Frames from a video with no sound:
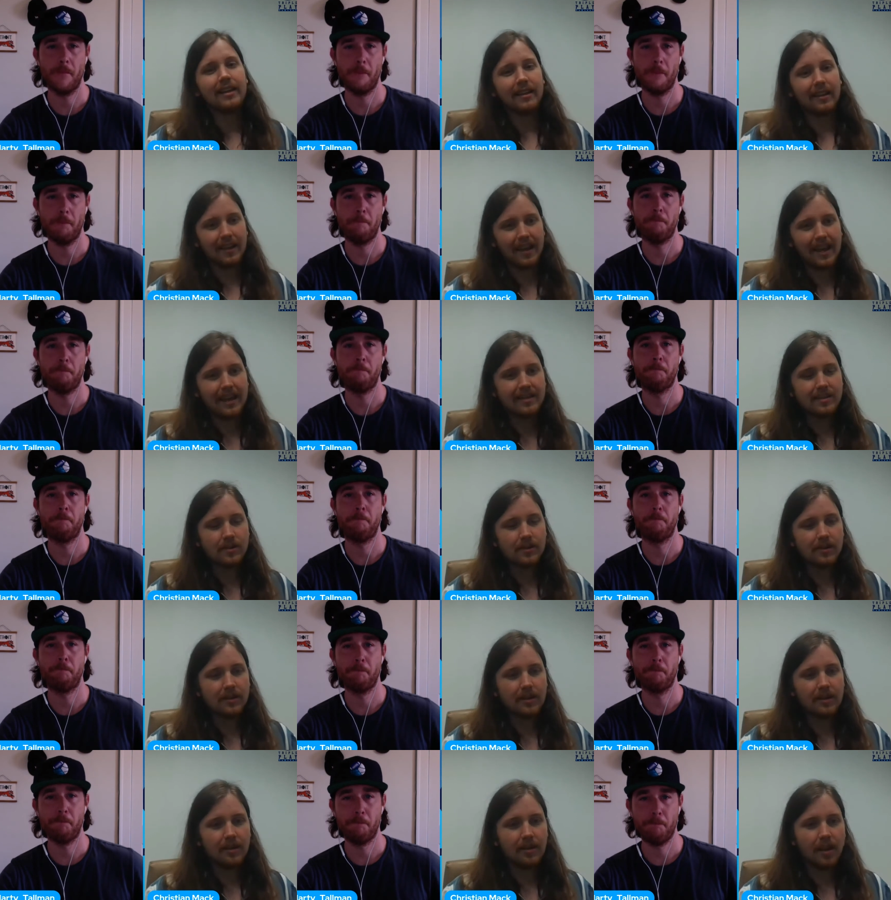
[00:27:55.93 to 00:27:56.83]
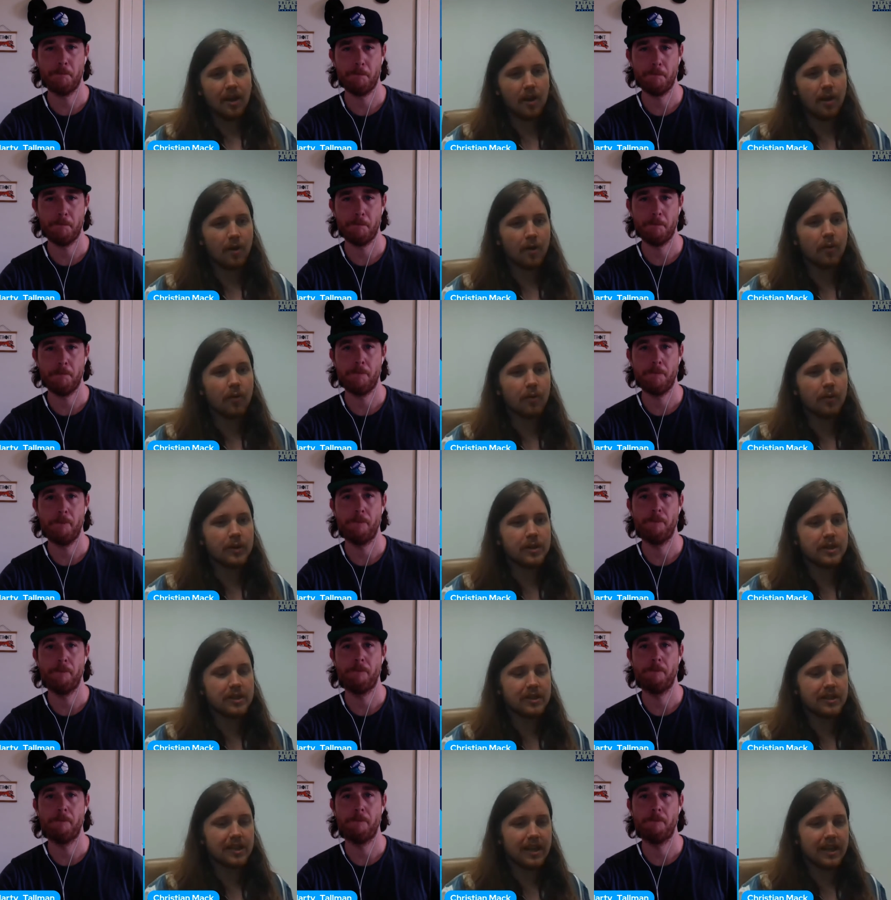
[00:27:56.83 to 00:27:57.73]
Speaker 1: The Ks are a little low,
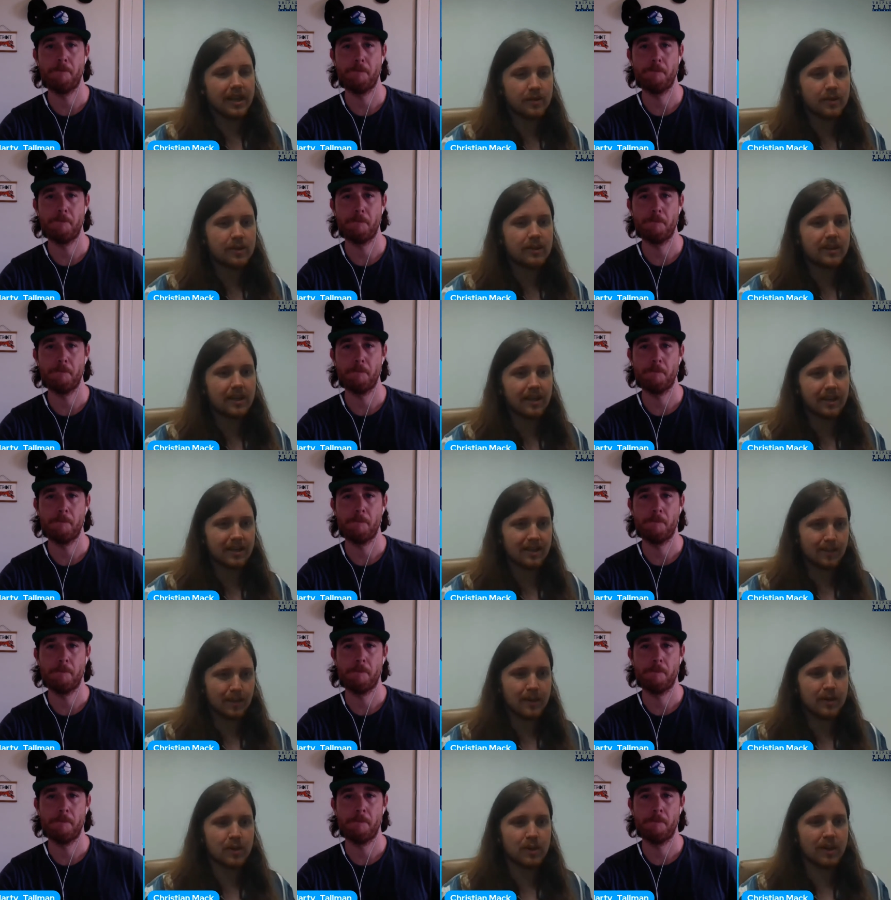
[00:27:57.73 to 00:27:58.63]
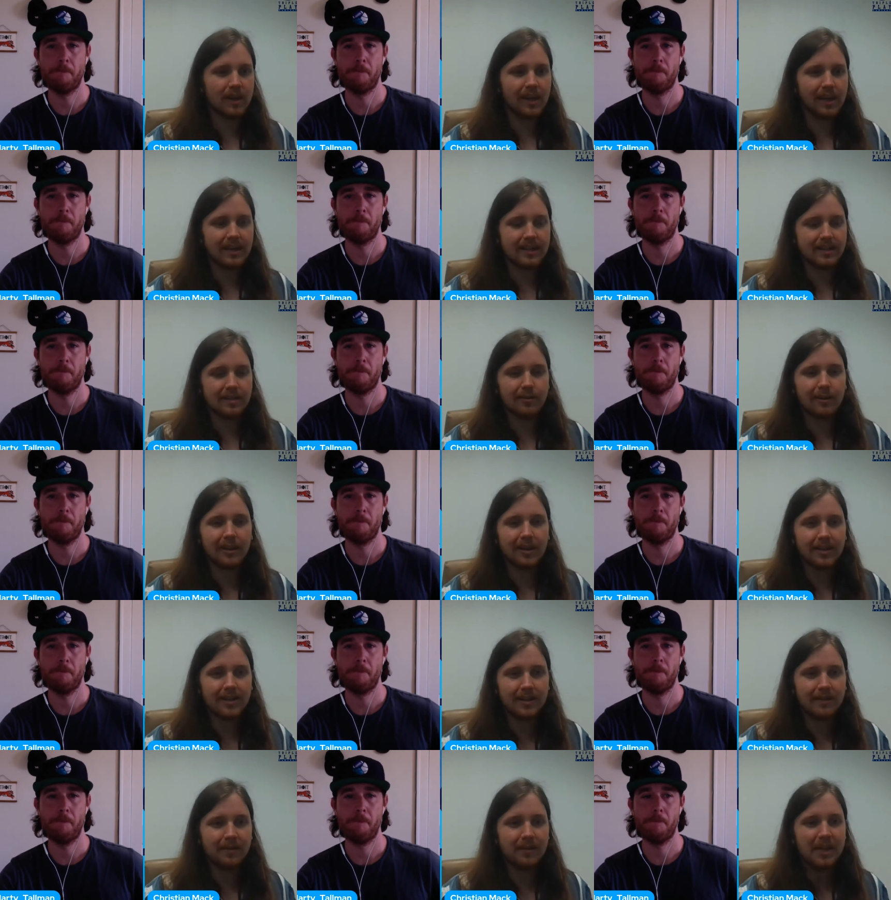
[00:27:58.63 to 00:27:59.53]
which is interesting, especially against the
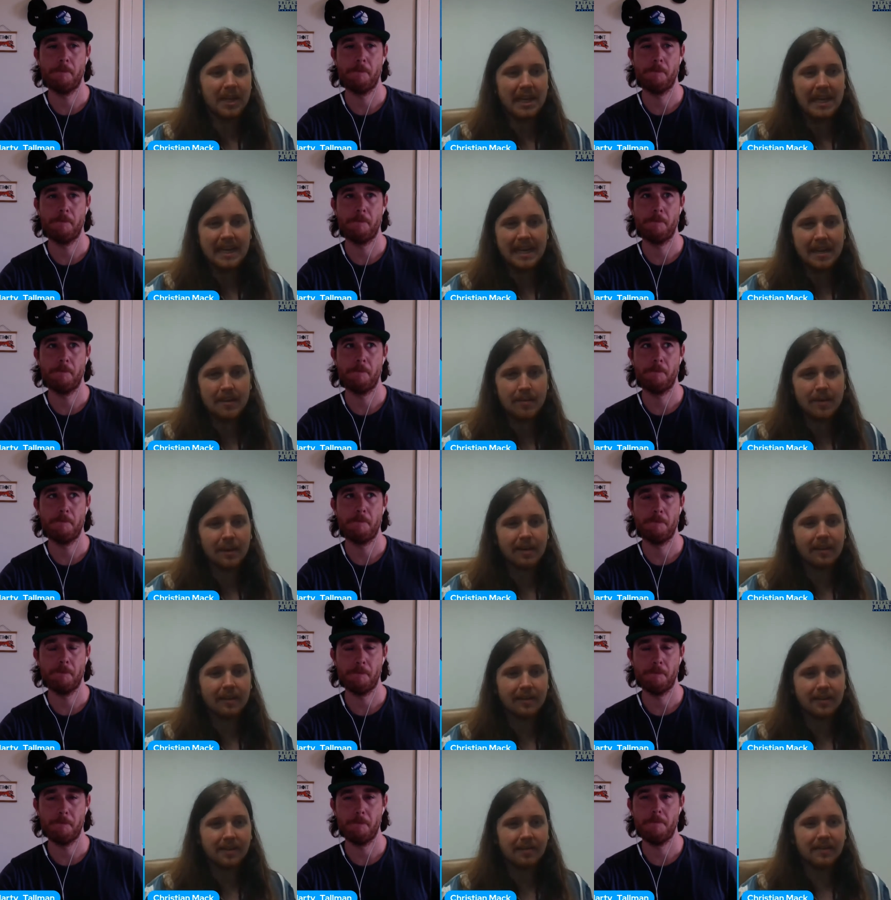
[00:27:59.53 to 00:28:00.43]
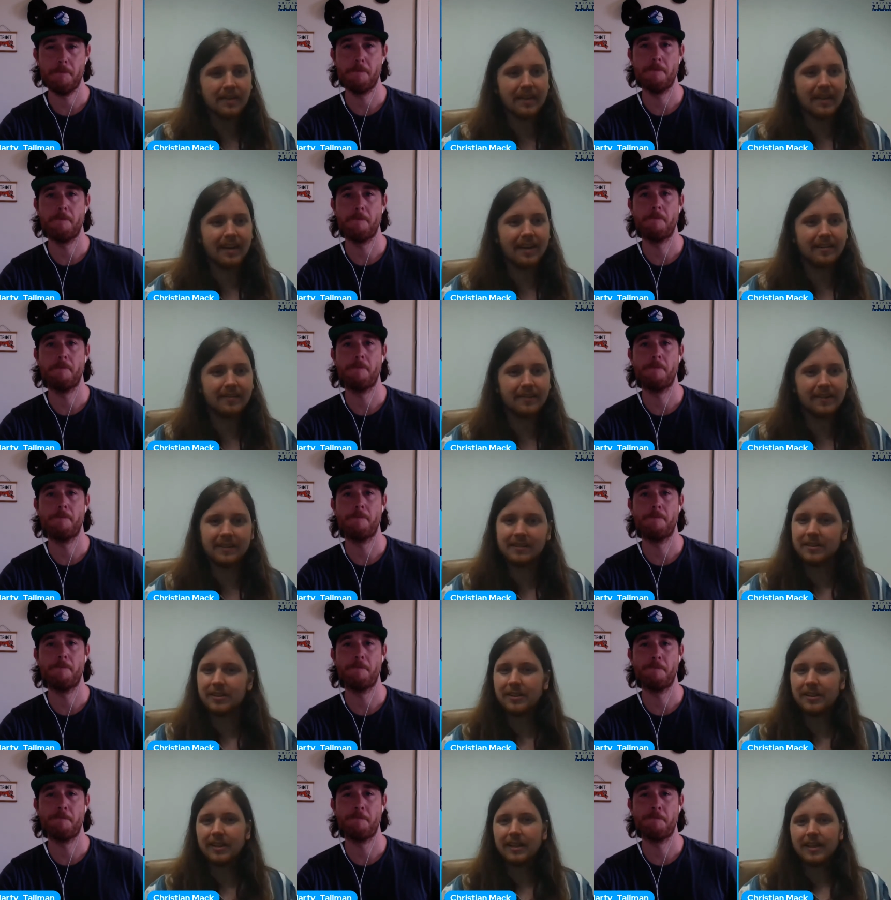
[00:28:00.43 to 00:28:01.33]
relatively anemic Cleveland
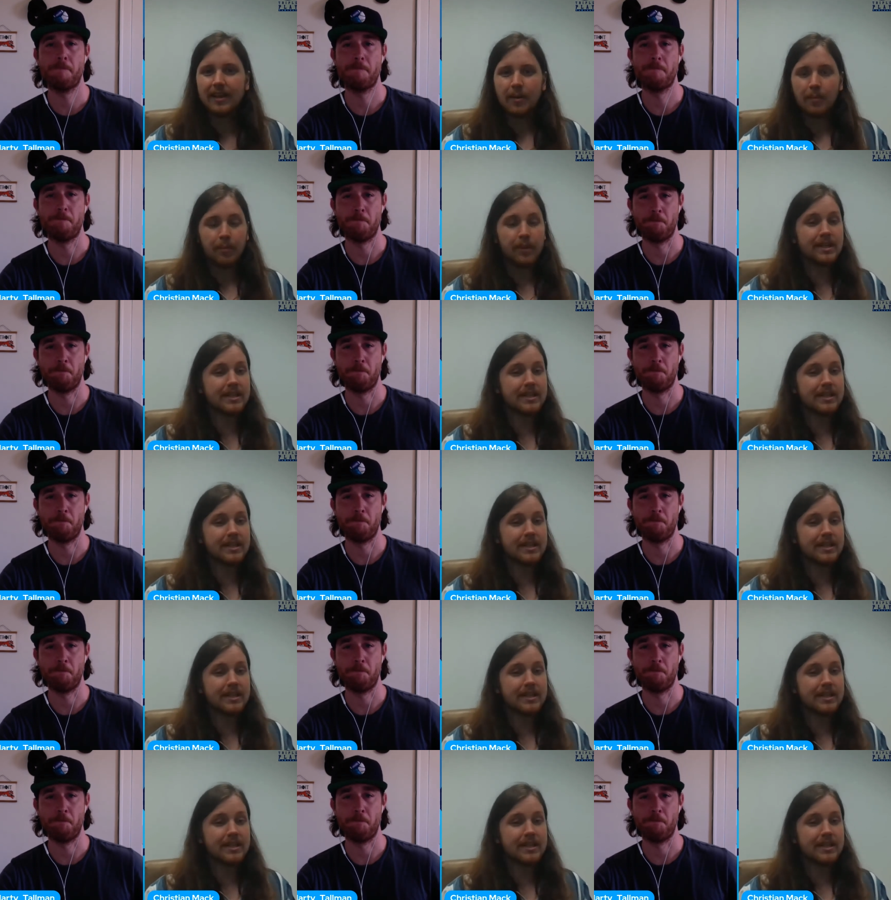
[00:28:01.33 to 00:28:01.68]
offense. Mm-hmm. But